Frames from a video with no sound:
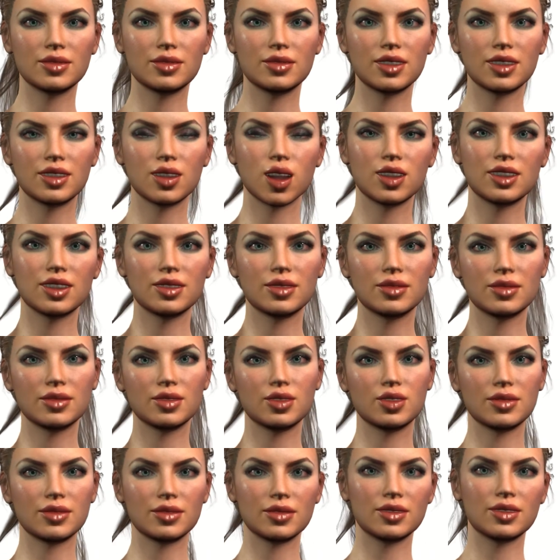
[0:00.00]

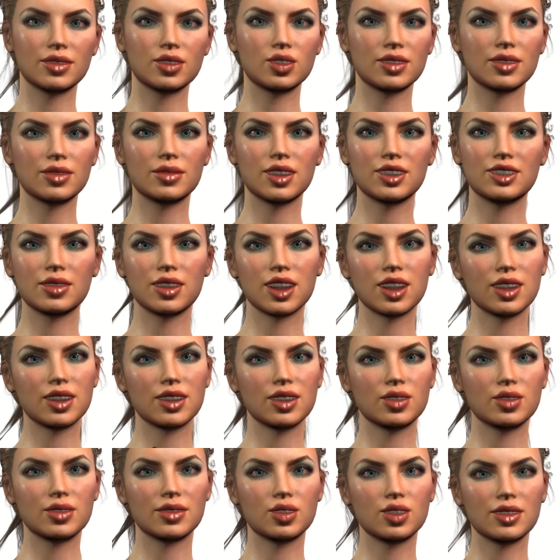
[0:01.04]
Finally, the test
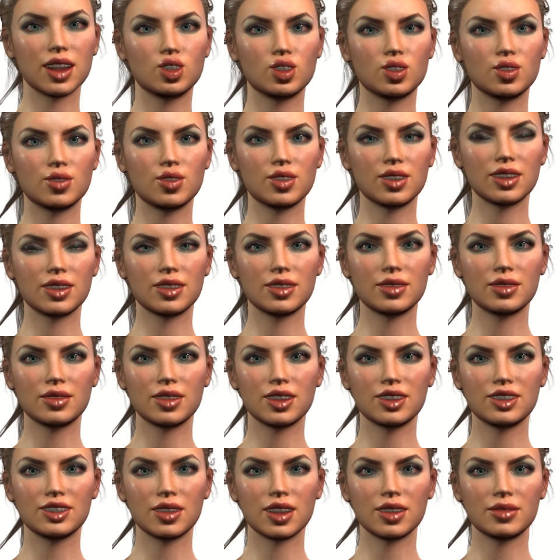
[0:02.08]
result will be shown on the
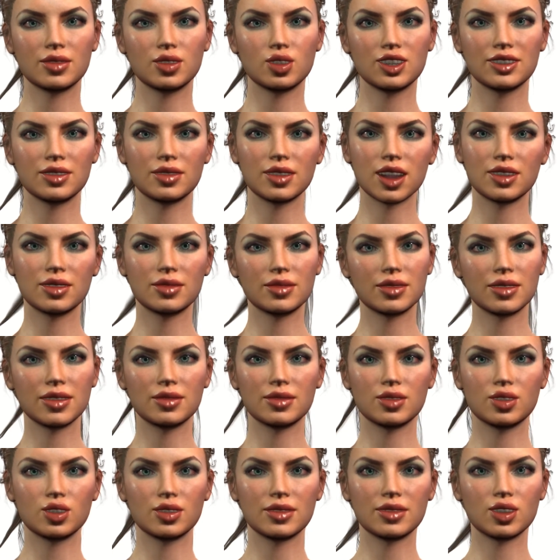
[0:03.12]
instrument screen
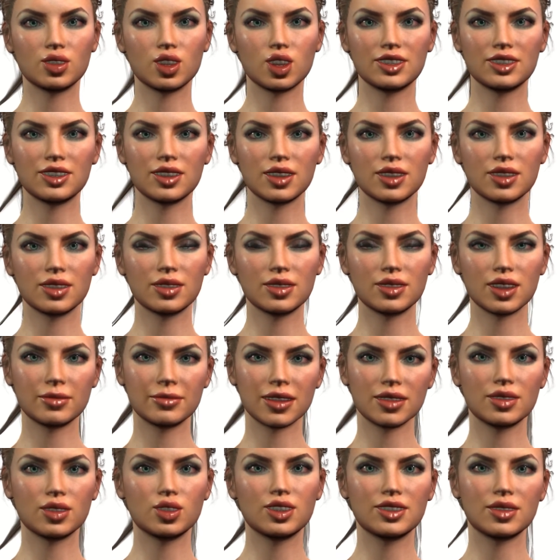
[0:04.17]
and can be saved to
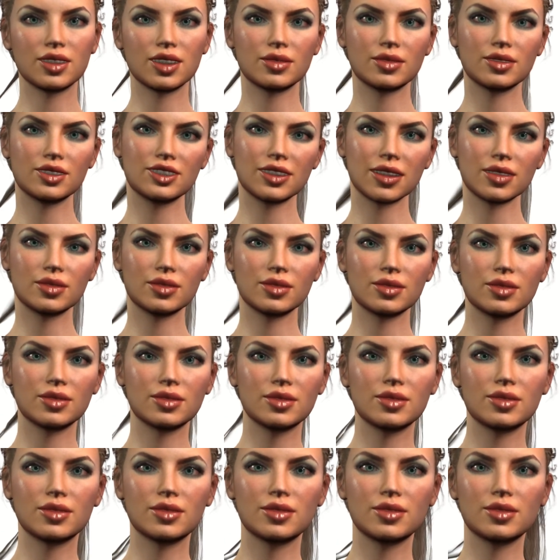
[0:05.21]
the instrument's
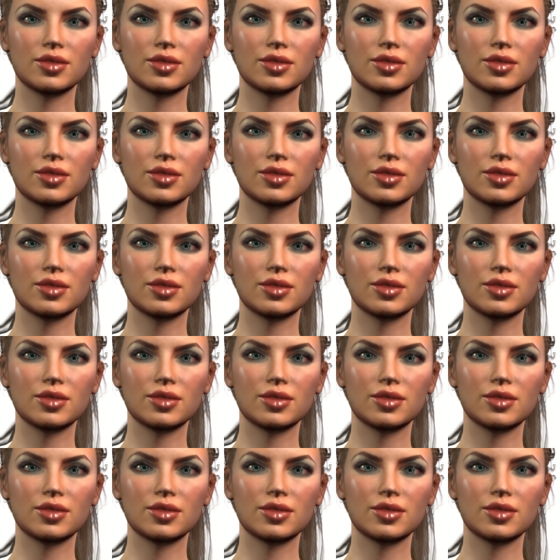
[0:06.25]
memory.